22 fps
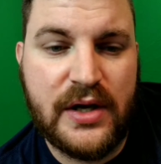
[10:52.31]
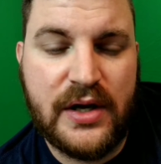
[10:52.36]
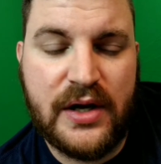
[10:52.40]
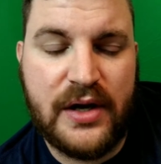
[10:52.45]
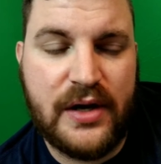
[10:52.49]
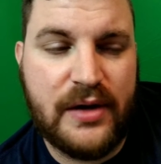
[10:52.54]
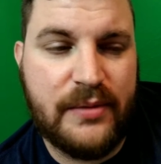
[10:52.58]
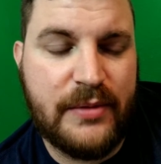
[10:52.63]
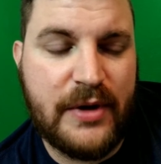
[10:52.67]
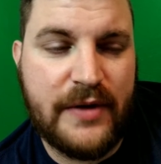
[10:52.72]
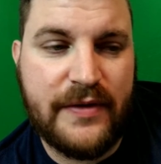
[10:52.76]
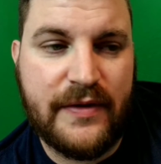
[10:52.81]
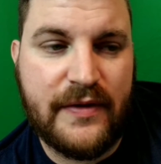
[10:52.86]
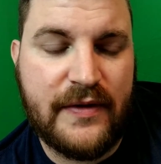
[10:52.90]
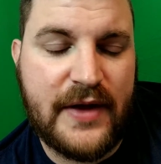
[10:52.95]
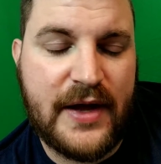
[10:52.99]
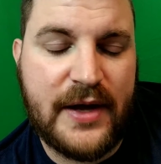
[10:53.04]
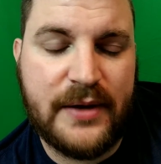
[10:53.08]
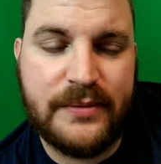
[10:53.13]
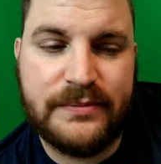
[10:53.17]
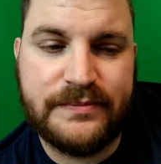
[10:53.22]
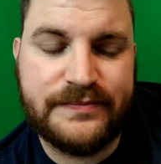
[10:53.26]
Other than
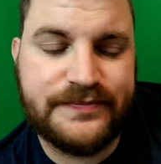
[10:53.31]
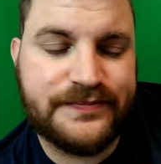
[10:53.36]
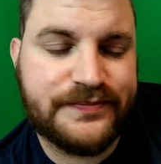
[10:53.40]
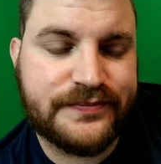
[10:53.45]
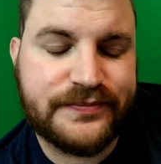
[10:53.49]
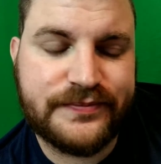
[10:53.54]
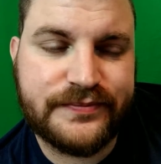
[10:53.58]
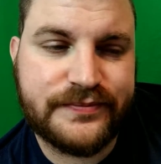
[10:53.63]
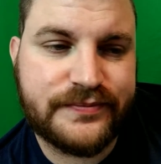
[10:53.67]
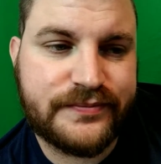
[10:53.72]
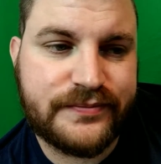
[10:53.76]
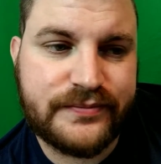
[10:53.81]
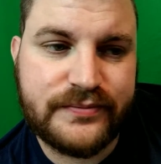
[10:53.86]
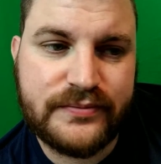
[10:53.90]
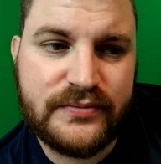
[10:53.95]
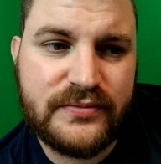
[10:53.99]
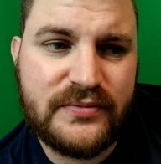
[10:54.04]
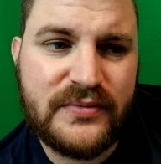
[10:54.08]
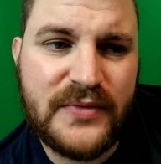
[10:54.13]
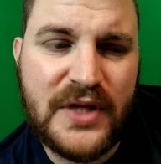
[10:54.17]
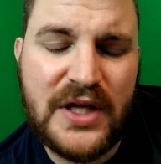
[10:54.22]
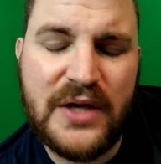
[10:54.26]
that,
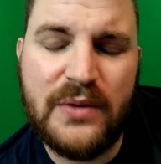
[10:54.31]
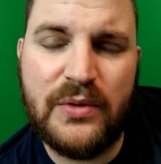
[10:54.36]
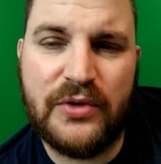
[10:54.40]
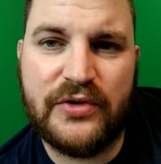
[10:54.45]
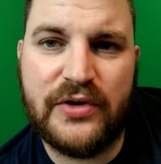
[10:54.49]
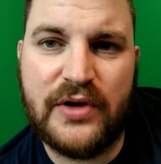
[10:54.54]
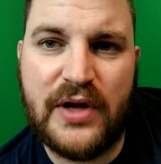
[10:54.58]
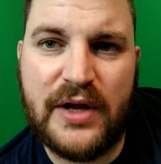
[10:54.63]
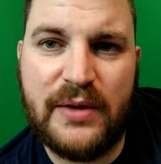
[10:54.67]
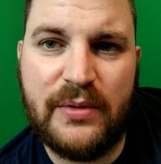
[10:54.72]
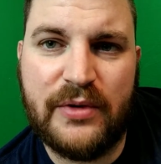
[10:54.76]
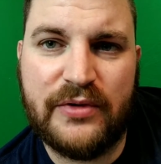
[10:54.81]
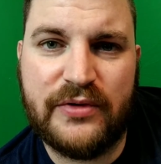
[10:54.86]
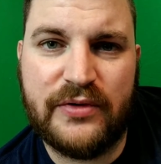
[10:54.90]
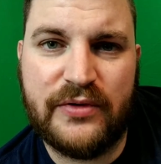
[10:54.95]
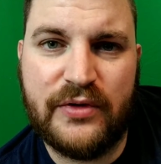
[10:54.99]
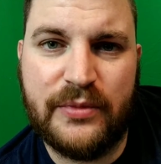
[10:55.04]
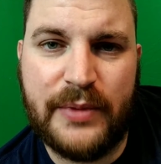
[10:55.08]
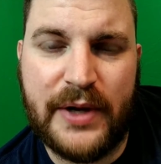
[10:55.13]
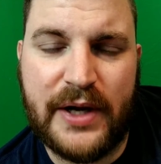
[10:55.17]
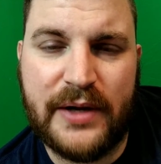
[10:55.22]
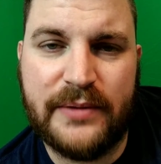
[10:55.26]
it wasn't
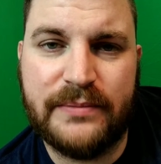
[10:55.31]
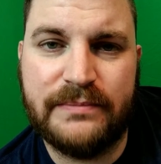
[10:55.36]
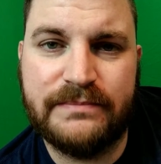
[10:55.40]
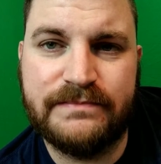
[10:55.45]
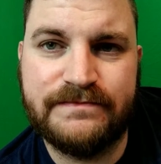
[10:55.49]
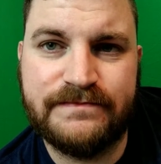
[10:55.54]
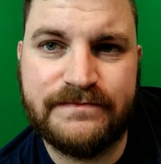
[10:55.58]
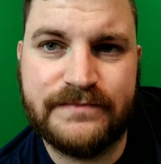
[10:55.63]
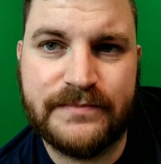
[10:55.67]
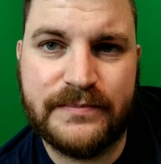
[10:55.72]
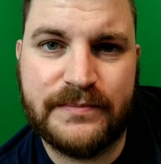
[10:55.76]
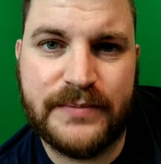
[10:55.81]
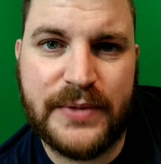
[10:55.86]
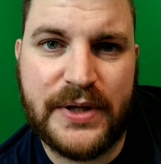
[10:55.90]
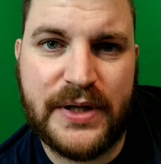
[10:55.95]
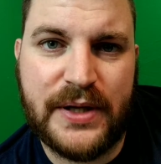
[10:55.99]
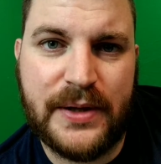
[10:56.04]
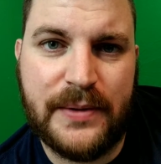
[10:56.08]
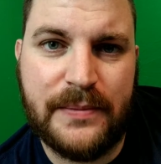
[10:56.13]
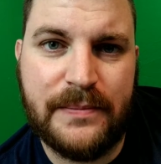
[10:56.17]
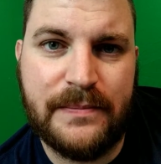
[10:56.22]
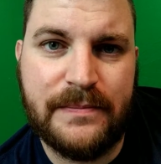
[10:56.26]
too bad. But
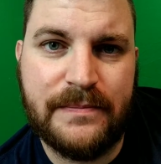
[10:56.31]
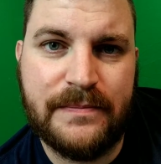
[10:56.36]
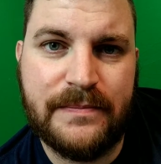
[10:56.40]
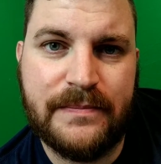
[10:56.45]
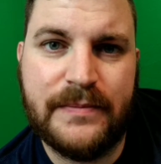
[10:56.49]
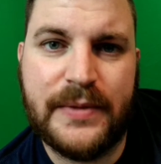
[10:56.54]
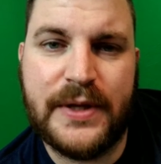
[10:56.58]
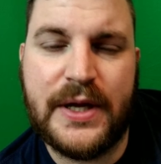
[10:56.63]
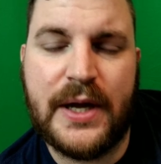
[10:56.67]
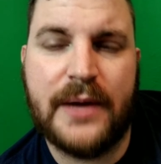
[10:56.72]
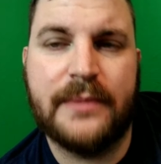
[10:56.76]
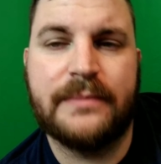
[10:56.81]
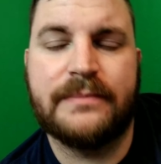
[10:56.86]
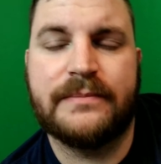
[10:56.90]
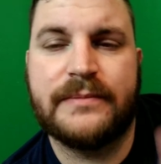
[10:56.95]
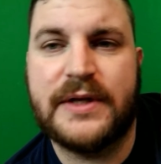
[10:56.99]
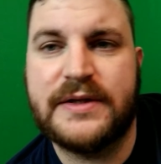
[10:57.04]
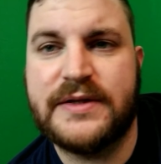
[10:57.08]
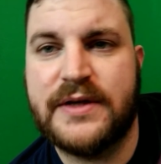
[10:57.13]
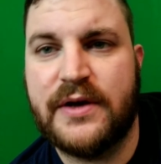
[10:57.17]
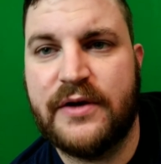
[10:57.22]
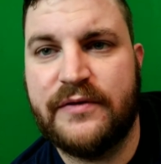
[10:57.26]
yeah,
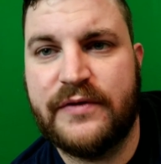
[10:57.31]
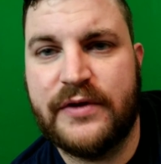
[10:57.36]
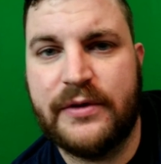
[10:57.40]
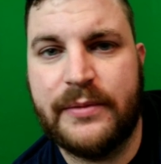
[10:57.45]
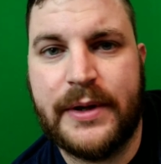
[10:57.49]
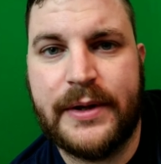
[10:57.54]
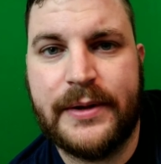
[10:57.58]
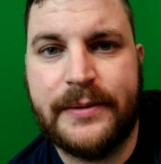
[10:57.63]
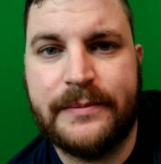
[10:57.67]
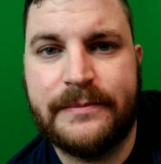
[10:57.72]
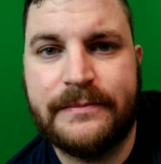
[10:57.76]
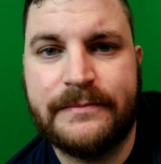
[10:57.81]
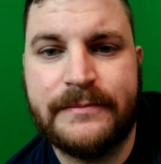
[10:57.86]
that's how I feel about it.